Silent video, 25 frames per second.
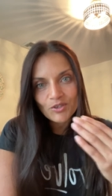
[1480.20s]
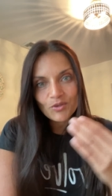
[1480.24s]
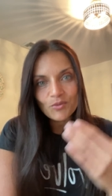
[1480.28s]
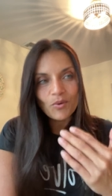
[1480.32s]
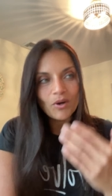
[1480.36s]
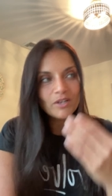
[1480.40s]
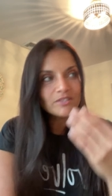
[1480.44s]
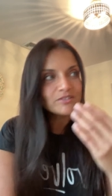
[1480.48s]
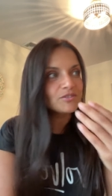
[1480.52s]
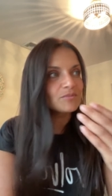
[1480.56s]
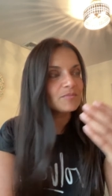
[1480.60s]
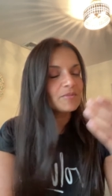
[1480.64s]

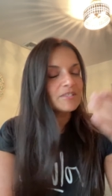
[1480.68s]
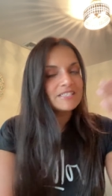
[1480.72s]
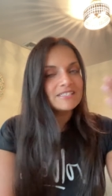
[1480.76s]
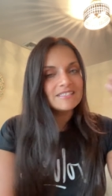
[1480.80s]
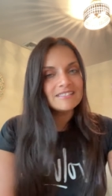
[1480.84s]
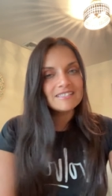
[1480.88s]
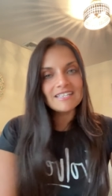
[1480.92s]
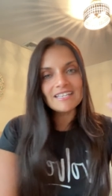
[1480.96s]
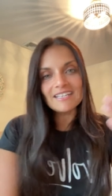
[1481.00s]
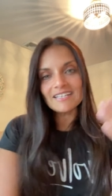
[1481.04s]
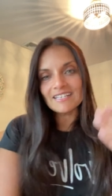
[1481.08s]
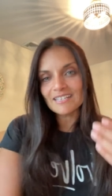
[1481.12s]
You want to be
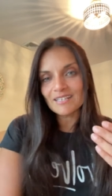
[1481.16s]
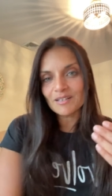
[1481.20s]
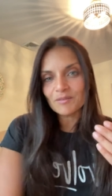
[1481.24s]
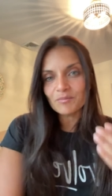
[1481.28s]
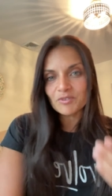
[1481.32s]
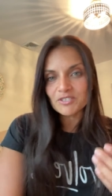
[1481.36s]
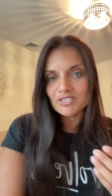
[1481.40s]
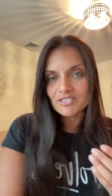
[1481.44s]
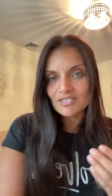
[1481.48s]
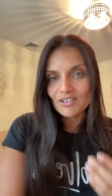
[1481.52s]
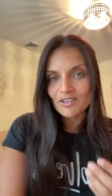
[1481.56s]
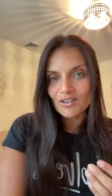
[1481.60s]
seen in
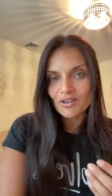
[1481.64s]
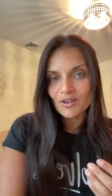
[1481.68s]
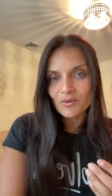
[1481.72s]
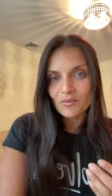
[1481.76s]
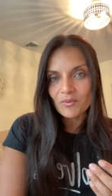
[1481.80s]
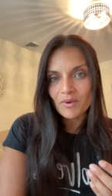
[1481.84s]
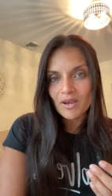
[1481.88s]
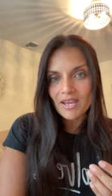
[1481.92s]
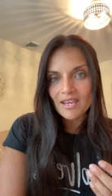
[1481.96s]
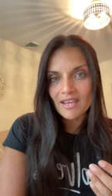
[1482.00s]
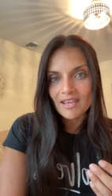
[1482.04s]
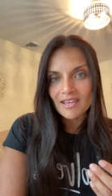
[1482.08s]
a
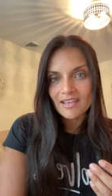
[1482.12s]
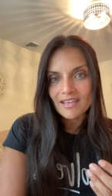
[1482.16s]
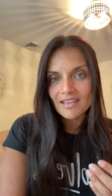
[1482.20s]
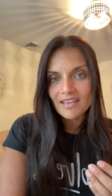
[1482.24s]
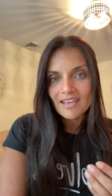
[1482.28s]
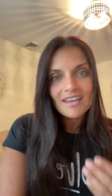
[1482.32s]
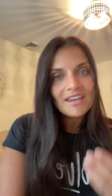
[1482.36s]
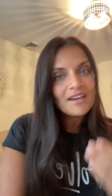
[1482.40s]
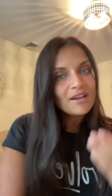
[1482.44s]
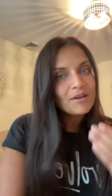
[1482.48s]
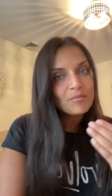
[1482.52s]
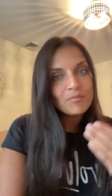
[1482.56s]
particular
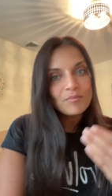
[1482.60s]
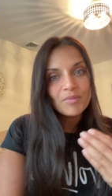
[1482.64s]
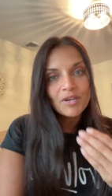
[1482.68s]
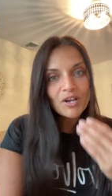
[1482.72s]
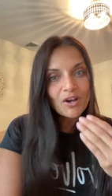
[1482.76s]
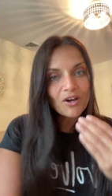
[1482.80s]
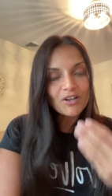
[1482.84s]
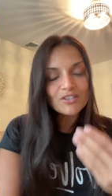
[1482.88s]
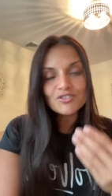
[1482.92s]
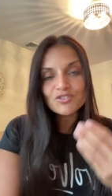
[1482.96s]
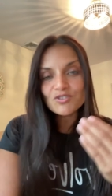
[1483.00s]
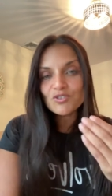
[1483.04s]
way.
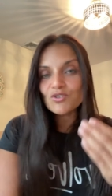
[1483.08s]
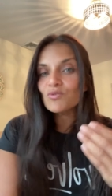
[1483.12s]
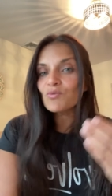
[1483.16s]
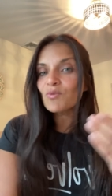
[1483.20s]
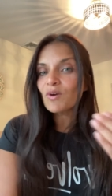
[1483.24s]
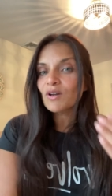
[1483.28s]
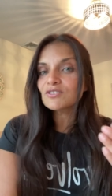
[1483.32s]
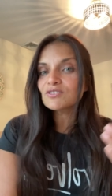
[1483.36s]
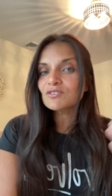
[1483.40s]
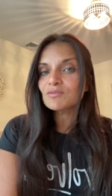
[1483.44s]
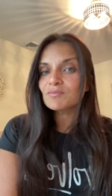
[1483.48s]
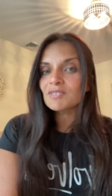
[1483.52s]
Because
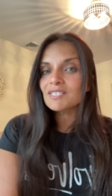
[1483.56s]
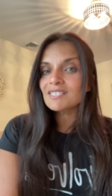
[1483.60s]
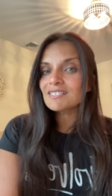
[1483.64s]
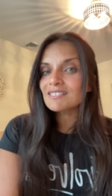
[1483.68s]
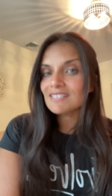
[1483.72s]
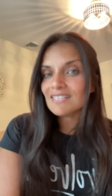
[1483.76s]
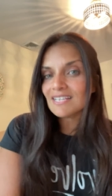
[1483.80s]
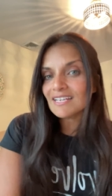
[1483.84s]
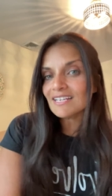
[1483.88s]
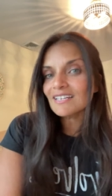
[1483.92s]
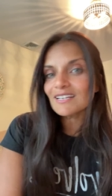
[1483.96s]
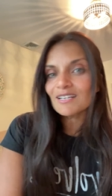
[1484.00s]
you want to be
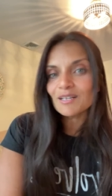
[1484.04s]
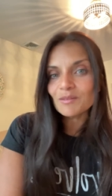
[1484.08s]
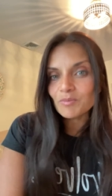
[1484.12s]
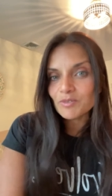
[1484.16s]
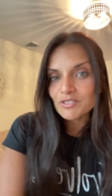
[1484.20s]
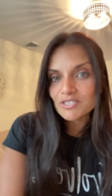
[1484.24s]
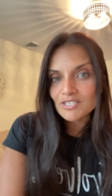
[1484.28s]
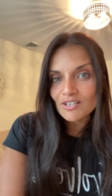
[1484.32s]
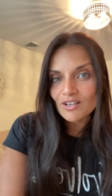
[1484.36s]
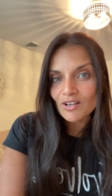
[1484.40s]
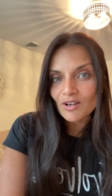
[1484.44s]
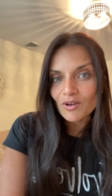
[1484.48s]
seen in
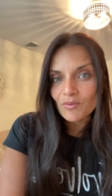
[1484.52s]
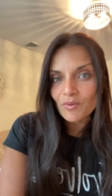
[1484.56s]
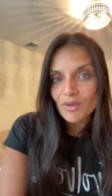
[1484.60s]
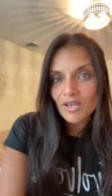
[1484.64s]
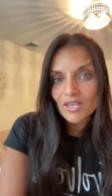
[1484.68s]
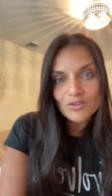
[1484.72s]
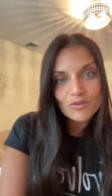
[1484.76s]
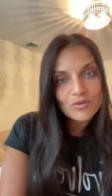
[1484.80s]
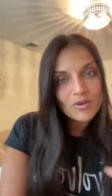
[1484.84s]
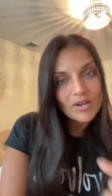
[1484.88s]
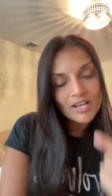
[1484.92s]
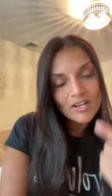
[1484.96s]
a particular
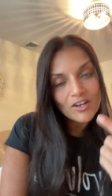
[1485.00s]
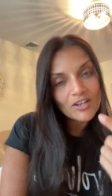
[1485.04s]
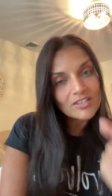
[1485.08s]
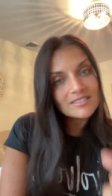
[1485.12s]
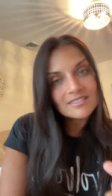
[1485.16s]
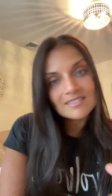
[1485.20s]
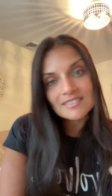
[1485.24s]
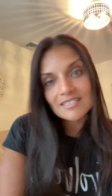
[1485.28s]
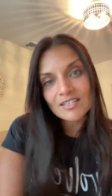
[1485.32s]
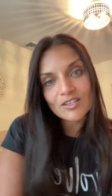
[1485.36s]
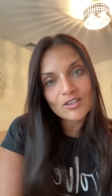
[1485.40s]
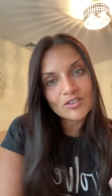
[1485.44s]
way, you
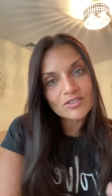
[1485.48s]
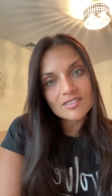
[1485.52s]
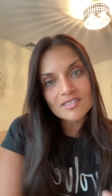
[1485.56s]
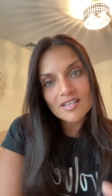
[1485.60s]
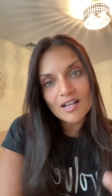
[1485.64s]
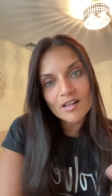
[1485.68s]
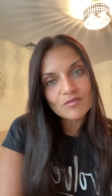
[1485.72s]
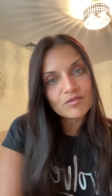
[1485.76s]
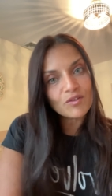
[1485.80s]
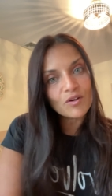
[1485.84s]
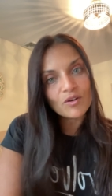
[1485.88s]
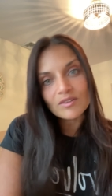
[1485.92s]
cannot see
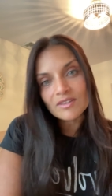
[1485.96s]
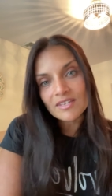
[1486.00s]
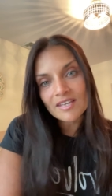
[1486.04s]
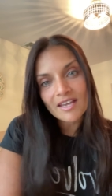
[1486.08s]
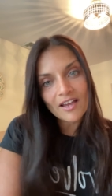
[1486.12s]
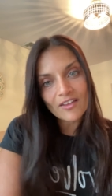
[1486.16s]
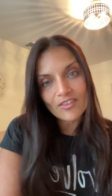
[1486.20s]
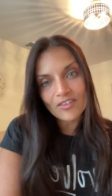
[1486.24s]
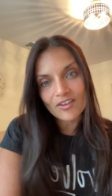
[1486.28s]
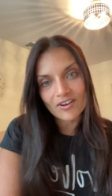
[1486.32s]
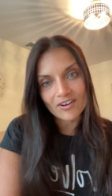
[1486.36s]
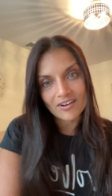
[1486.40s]
yourself or
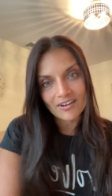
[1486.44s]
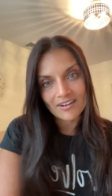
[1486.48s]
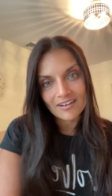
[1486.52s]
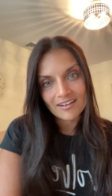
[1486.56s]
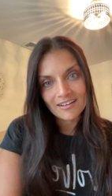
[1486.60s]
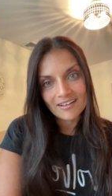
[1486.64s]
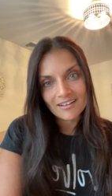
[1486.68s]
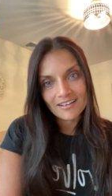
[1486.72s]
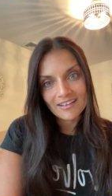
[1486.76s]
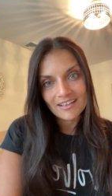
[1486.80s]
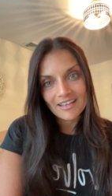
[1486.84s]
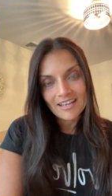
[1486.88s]
the other.
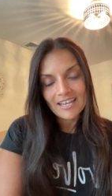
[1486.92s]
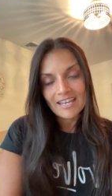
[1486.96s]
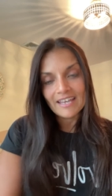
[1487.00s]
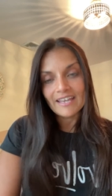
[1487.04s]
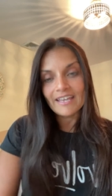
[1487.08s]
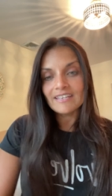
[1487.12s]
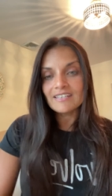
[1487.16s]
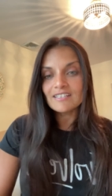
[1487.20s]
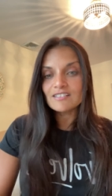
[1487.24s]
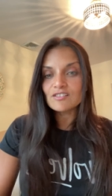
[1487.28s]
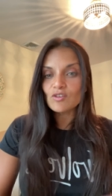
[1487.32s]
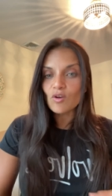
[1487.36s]

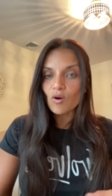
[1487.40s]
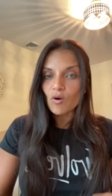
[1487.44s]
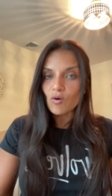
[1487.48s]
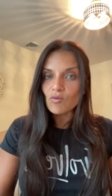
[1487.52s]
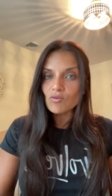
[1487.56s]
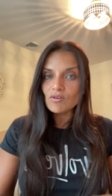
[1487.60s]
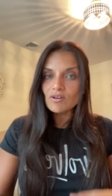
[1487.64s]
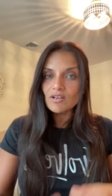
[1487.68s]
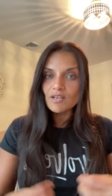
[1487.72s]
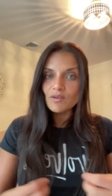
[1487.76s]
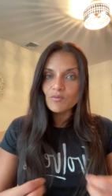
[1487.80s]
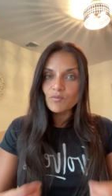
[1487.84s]
It is
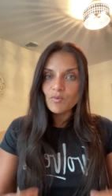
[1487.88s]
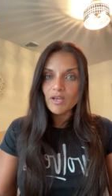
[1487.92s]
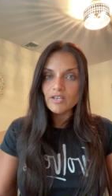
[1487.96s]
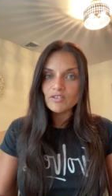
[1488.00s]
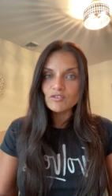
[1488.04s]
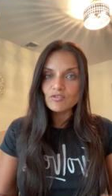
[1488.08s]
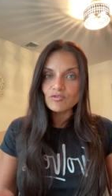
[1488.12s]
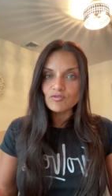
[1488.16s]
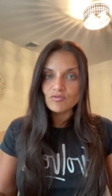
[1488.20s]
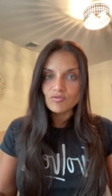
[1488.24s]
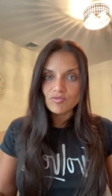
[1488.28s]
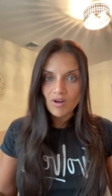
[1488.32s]
only
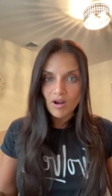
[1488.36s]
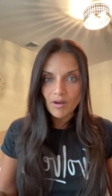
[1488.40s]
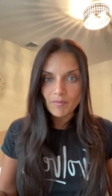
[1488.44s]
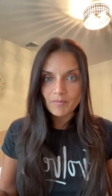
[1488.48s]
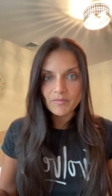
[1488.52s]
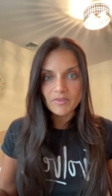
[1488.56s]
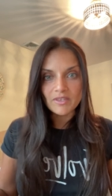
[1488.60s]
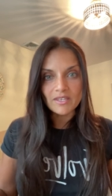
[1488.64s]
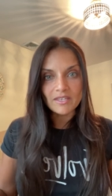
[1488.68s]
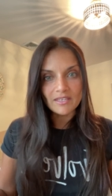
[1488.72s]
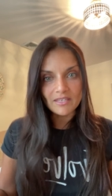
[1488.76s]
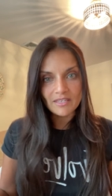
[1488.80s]
when you
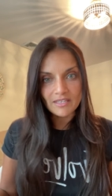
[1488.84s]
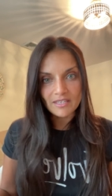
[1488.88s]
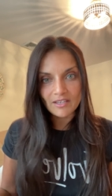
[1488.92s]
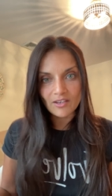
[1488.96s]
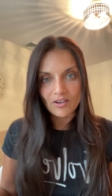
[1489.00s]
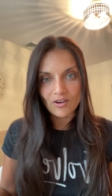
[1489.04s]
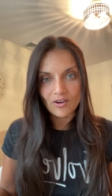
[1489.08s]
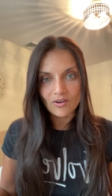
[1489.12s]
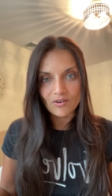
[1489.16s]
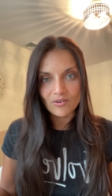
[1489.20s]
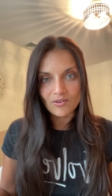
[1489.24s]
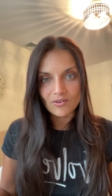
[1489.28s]
drop the
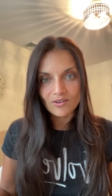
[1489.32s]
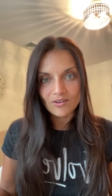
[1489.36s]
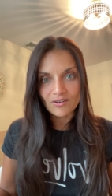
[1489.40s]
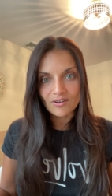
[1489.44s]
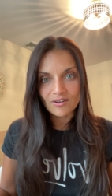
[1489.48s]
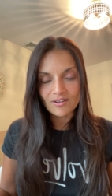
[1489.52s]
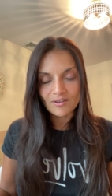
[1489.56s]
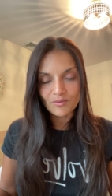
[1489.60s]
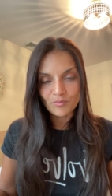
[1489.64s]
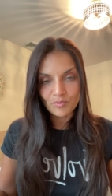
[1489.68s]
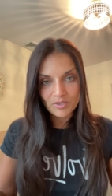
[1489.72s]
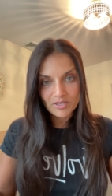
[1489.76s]
ego
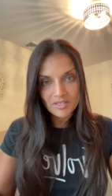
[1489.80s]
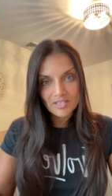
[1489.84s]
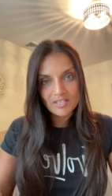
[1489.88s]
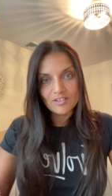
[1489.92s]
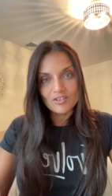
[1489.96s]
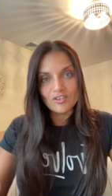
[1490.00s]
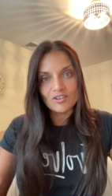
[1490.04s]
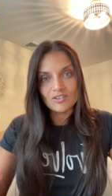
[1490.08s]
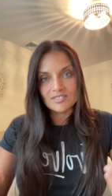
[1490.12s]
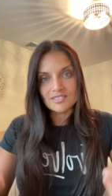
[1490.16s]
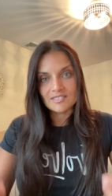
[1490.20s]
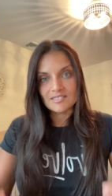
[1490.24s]

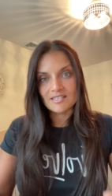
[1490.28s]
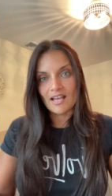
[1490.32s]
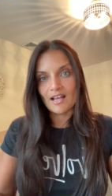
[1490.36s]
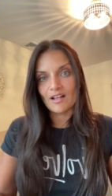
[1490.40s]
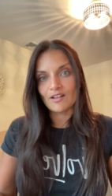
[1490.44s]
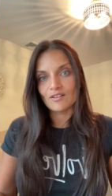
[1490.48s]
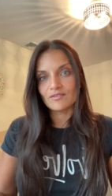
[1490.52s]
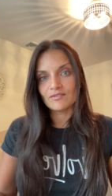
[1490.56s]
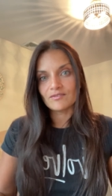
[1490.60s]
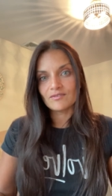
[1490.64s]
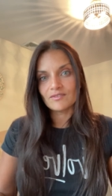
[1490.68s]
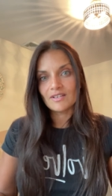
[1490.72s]
within
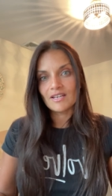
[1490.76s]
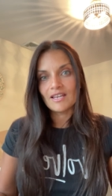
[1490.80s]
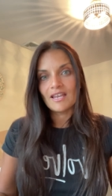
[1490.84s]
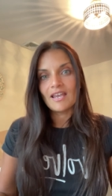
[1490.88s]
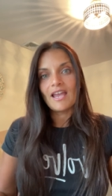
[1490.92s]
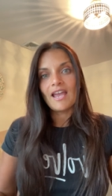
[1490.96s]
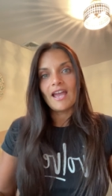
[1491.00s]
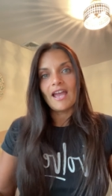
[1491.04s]
yourself